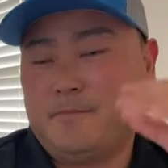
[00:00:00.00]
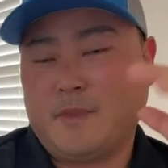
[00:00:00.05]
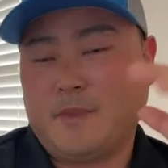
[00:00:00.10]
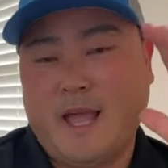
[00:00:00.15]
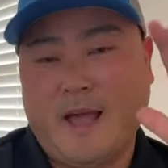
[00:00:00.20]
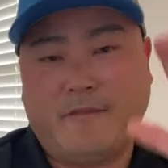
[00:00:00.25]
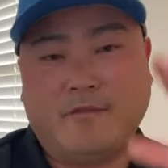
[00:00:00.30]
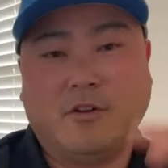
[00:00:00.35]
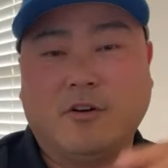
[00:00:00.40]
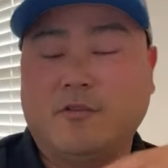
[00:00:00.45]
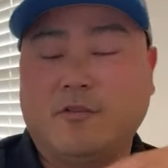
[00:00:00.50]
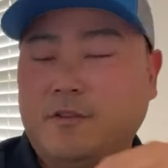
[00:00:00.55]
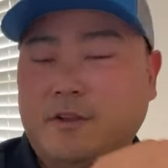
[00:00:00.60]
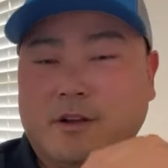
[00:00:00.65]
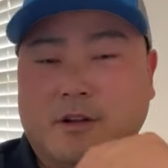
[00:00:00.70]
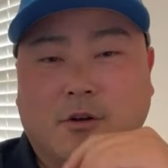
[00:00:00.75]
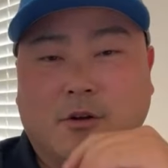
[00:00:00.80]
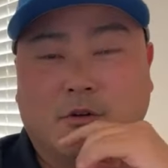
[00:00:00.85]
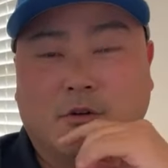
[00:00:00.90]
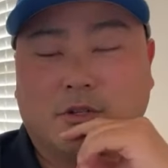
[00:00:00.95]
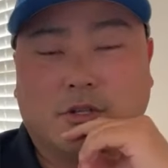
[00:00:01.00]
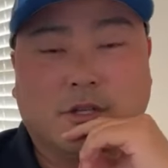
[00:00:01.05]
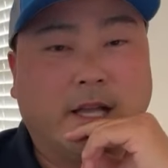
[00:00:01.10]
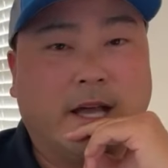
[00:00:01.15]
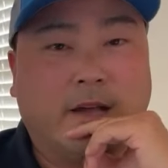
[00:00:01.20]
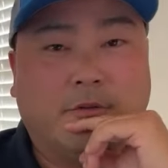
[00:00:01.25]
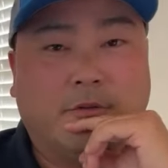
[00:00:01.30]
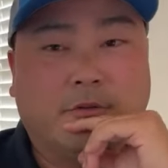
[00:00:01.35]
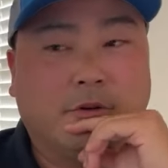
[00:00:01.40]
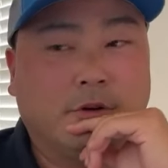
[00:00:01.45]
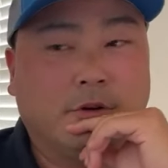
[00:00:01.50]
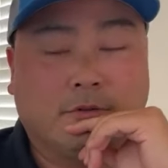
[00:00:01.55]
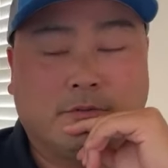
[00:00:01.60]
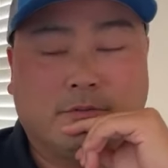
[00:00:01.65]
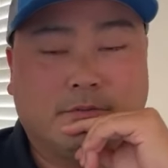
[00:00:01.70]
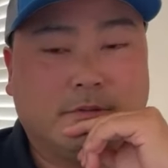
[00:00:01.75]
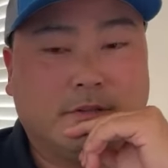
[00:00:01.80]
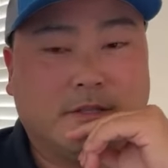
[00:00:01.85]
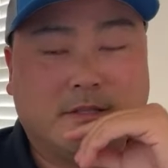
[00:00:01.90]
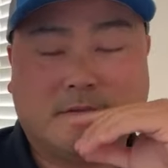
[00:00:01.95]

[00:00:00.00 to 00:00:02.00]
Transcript: have no fear, the ultralight will,